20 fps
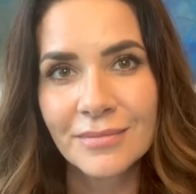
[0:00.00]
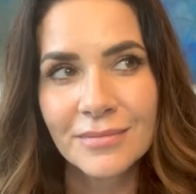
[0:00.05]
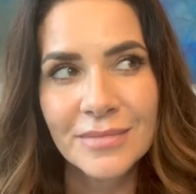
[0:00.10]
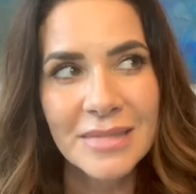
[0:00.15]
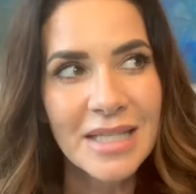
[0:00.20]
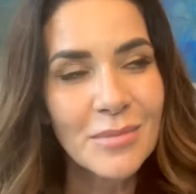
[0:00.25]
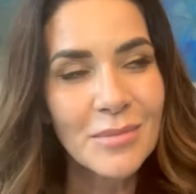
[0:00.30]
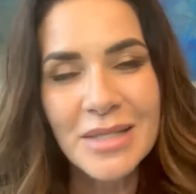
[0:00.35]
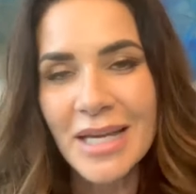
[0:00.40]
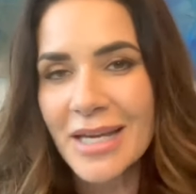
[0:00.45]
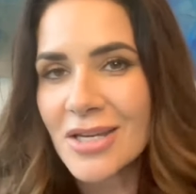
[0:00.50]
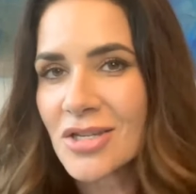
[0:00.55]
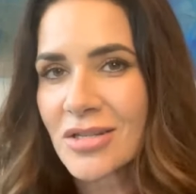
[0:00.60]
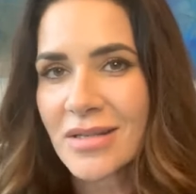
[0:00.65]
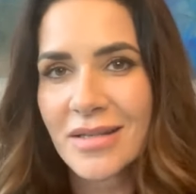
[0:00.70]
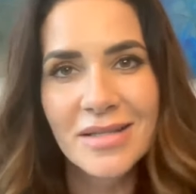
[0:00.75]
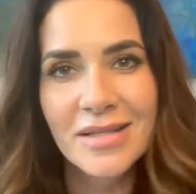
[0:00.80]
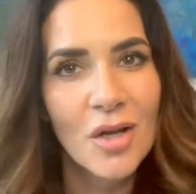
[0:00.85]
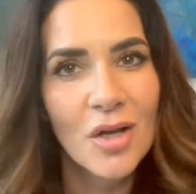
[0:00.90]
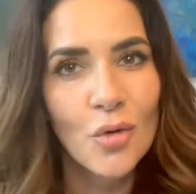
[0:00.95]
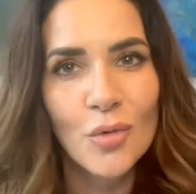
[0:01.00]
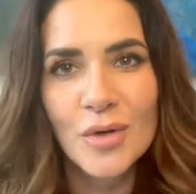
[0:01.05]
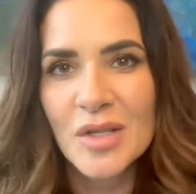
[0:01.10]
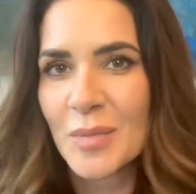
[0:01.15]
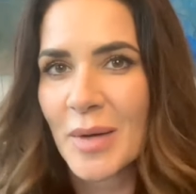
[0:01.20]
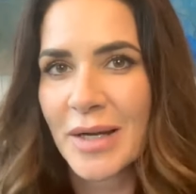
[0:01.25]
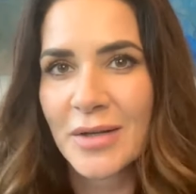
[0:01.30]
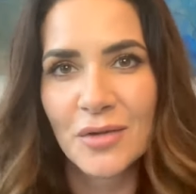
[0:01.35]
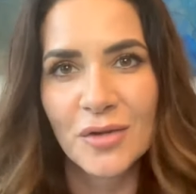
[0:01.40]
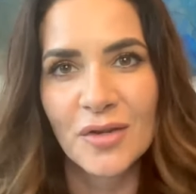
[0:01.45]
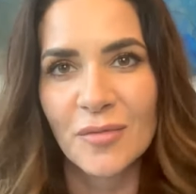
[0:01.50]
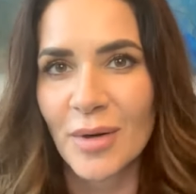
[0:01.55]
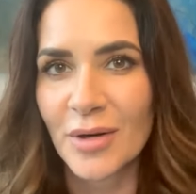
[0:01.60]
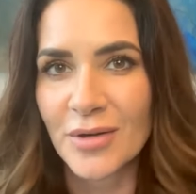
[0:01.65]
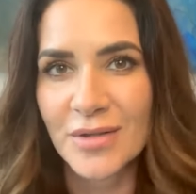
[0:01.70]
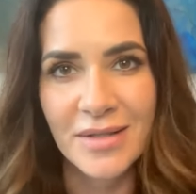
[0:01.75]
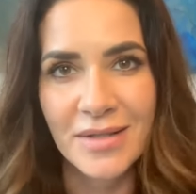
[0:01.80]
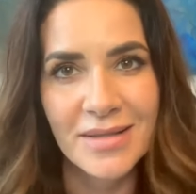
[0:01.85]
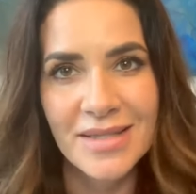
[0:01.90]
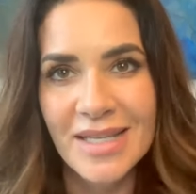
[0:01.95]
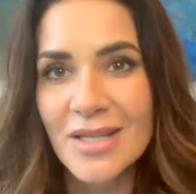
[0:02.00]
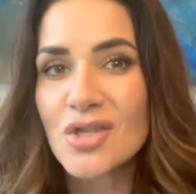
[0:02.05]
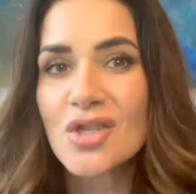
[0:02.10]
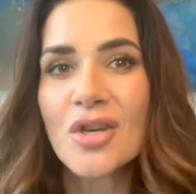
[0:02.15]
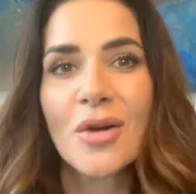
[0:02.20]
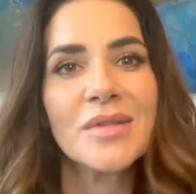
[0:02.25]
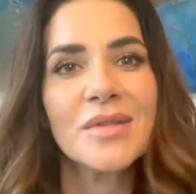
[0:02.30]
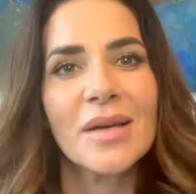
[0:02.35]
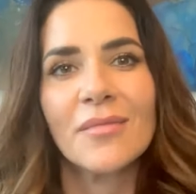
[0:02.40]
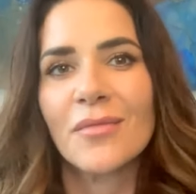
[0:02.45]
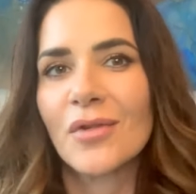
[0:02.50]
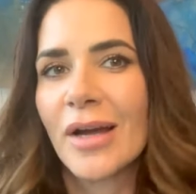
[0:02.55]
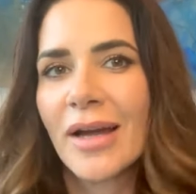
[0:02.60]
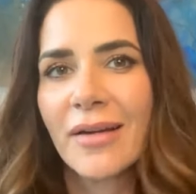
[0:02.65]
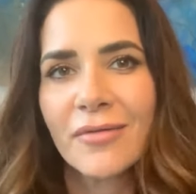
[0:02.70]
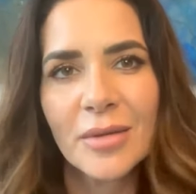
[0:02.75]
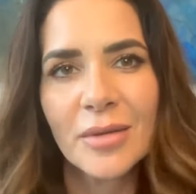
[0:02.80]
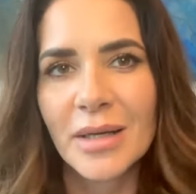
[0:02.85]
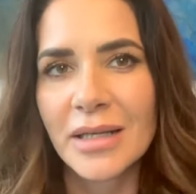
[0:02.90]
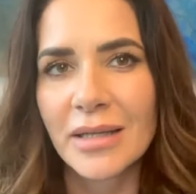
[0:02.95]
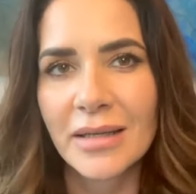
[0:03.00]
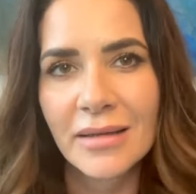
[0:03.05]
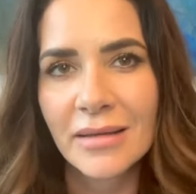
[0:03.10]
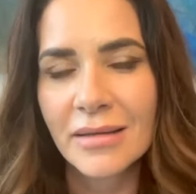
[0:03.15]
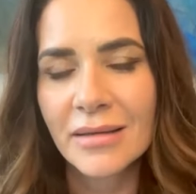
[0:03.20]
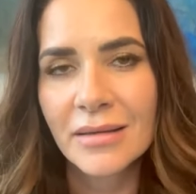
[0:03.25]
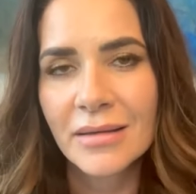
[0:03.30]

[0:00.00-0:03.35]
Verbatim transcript: Temptation is no respecter of persons. It shows up for everybody.